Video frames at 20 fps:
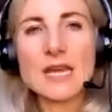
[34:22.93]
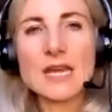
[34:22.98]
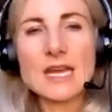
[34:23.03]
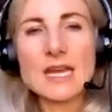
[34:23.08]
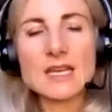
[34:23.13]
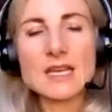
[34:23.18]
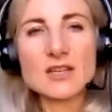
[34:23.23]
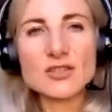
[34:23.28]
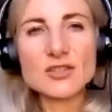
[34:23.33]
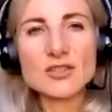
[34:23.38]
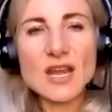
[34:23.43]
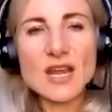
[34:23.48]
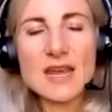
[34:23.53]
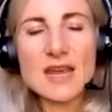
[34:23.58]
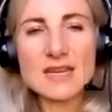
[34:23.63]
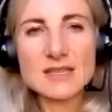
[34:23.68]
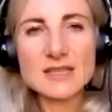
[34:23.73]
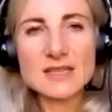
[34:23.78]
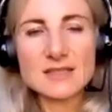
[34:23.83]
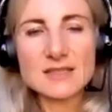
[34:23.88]
in each
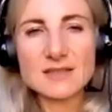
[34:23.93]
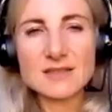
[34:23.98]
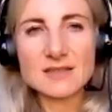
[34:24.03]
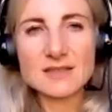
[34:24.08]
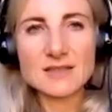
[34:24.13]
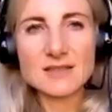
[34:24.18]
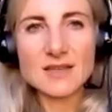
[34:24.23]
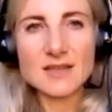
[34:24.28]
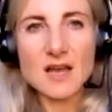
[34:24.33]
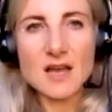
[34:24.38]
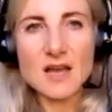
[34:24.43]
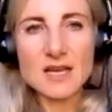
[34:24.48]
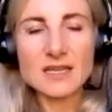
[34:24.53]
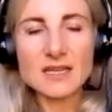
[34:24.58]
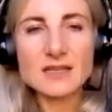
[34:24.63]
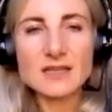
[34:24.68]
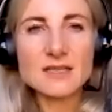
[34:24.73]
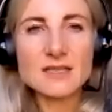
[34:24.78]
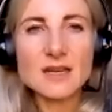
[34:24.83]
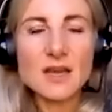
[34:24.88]
case to
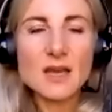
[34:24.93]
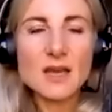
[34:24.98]
decide